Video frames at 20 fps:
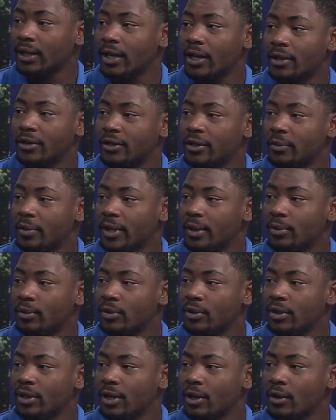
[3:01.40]
letters to
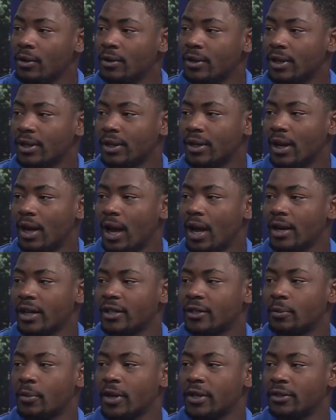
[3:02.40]
people, you know, and how to
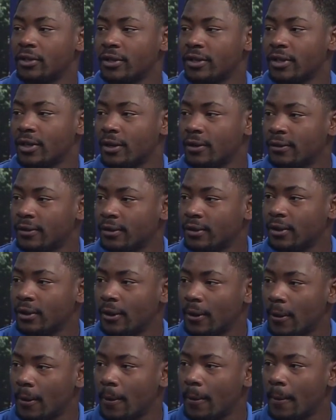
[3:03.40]
express themselves.
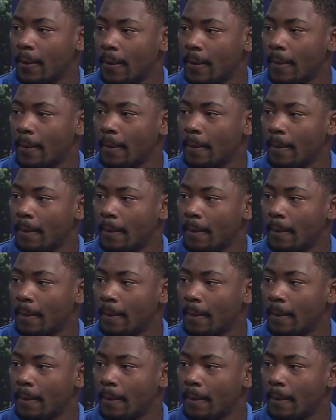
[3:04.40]
And what's